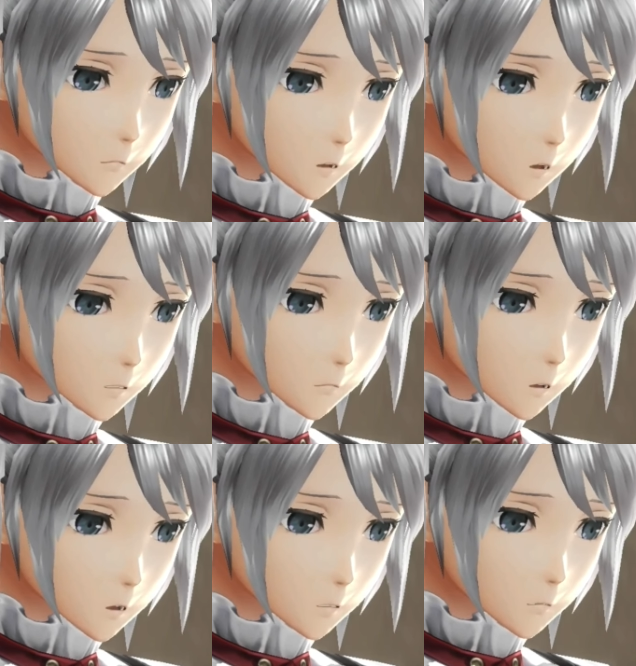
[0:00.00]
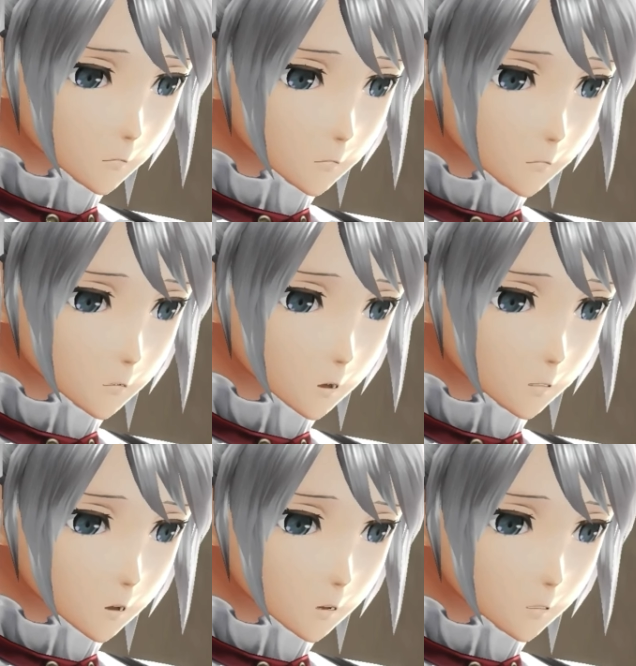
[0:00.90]
well, you see,
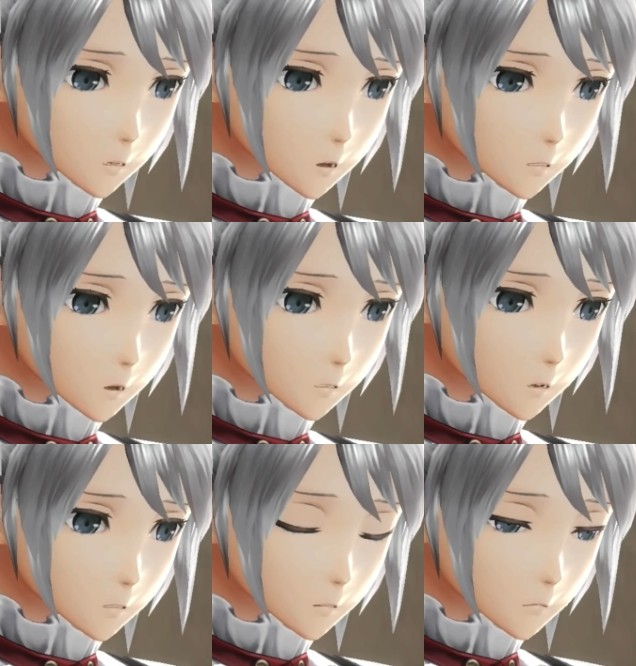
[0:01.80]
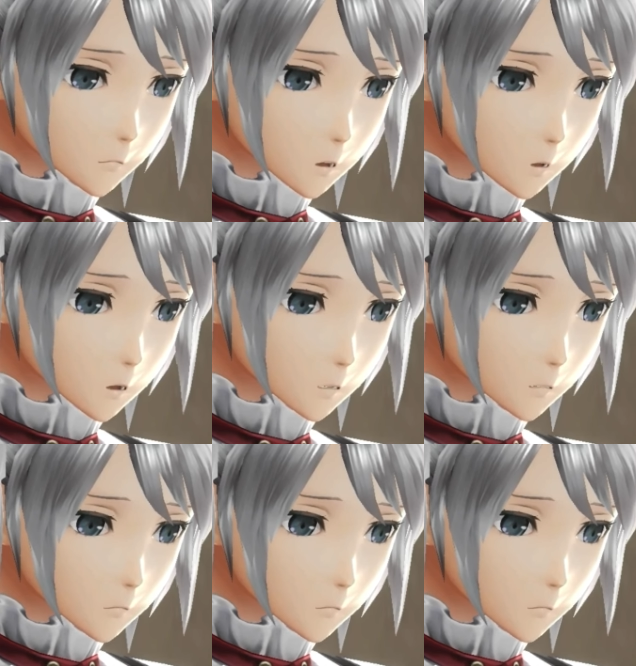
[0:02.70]
that leads to my next, um,